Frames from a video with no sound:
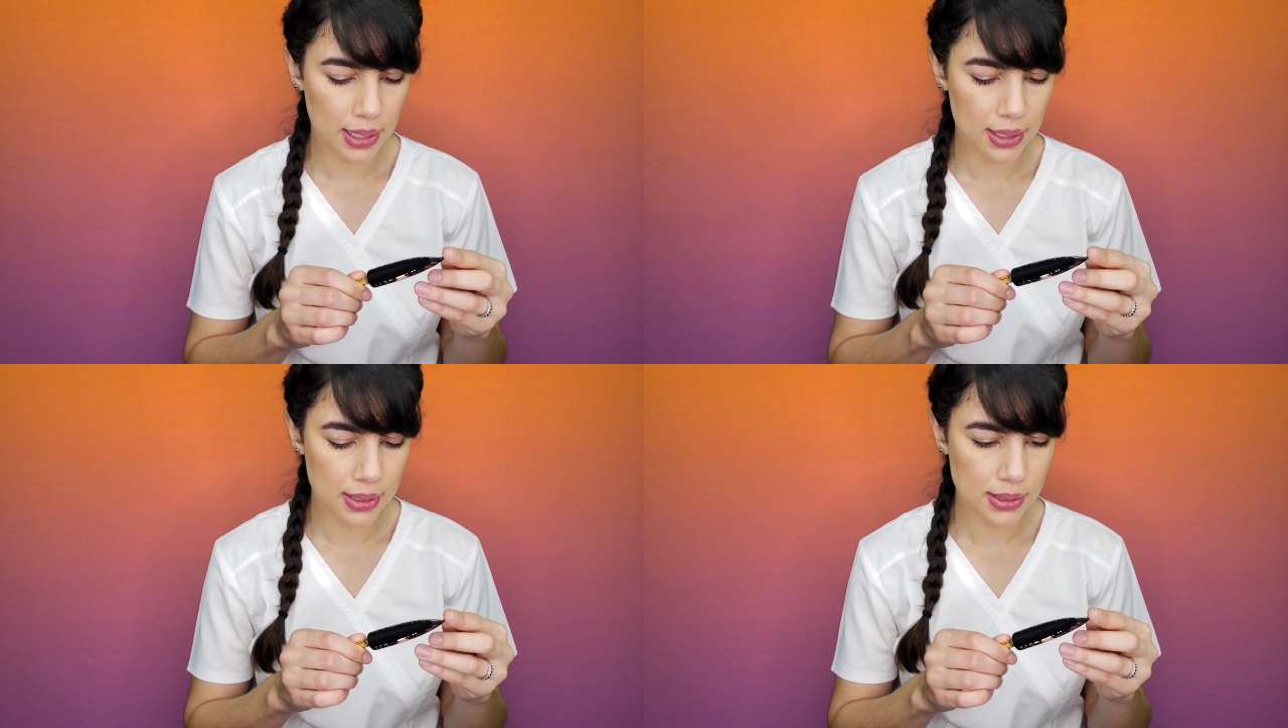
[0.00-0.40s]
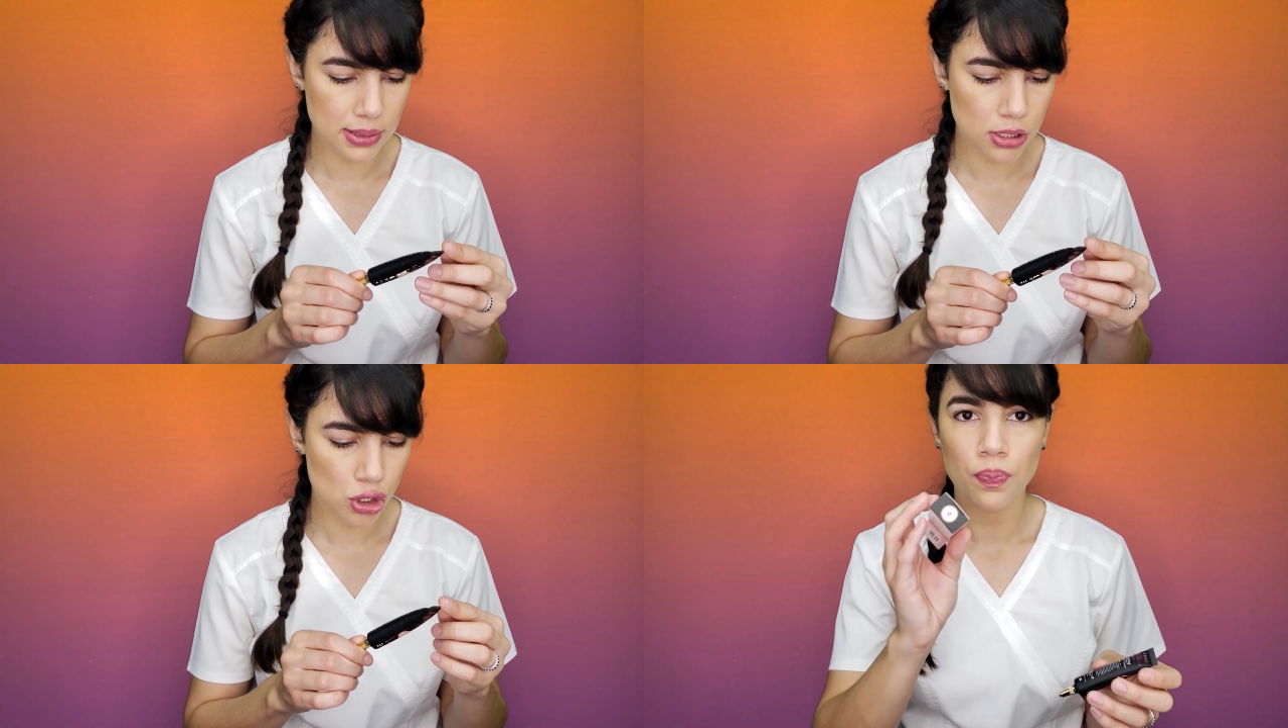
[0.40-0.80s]

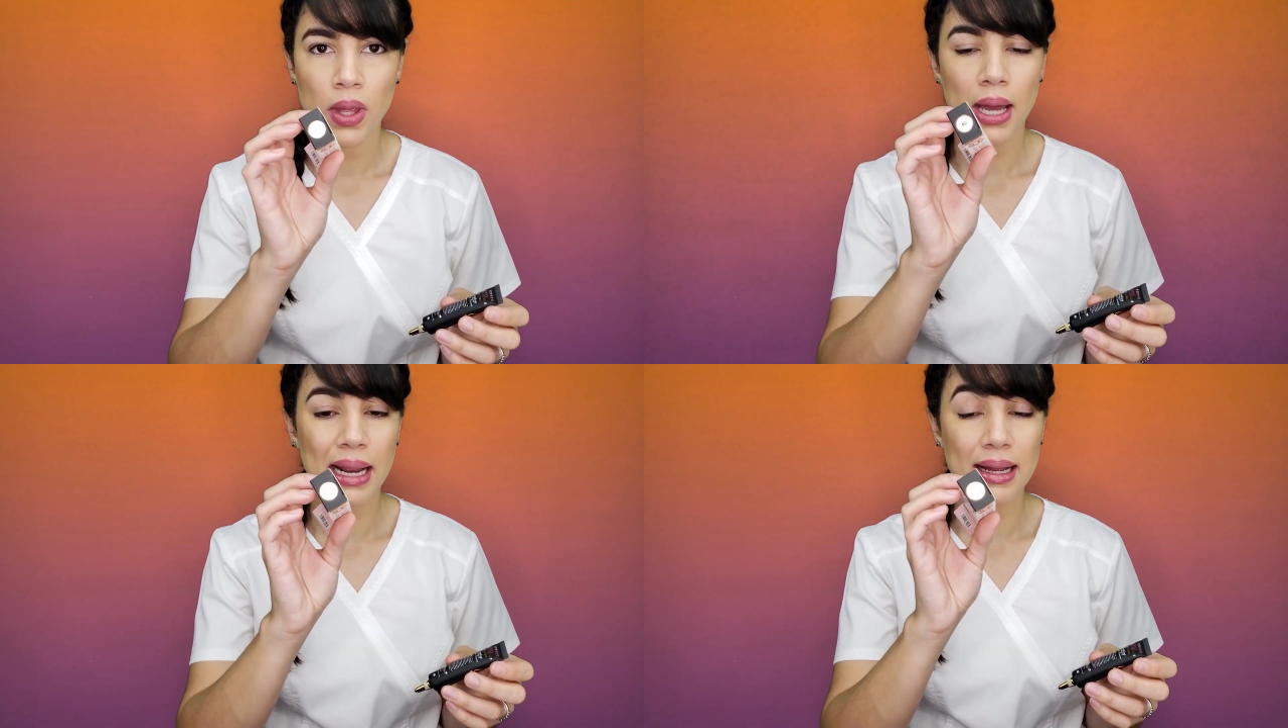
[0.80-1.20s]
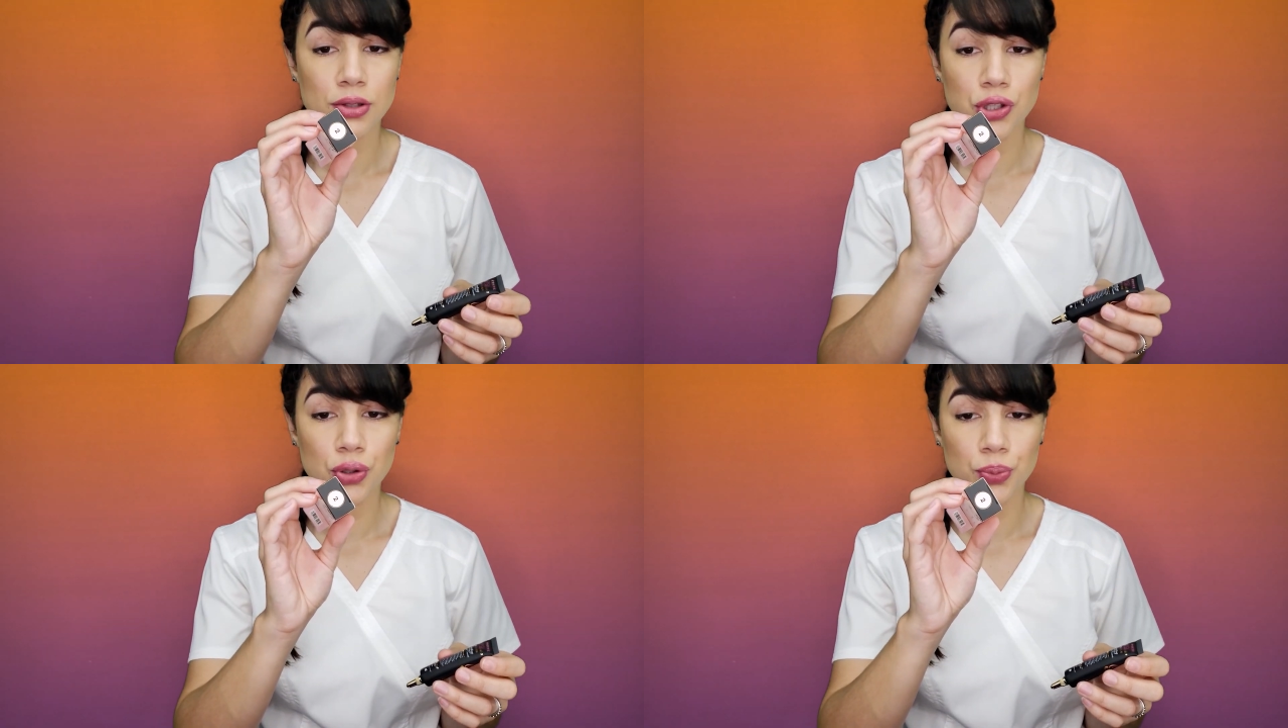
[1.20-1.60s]
is, I
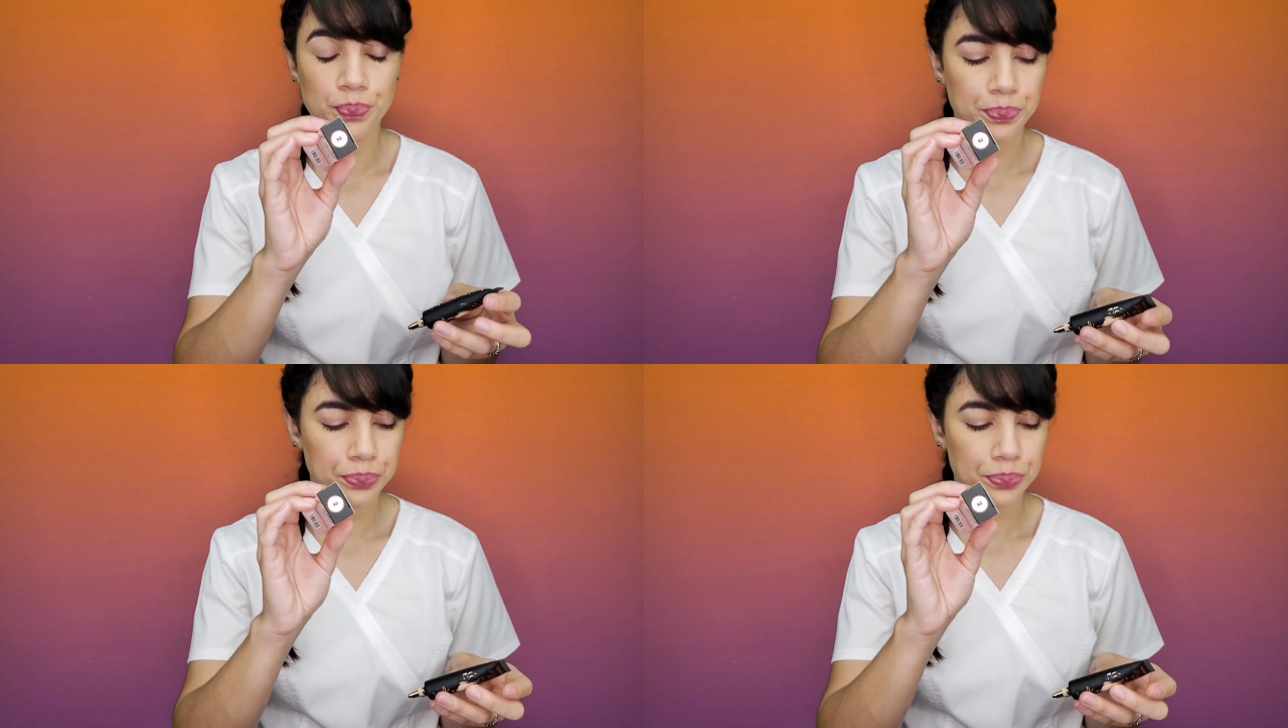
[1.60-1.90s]
got 2.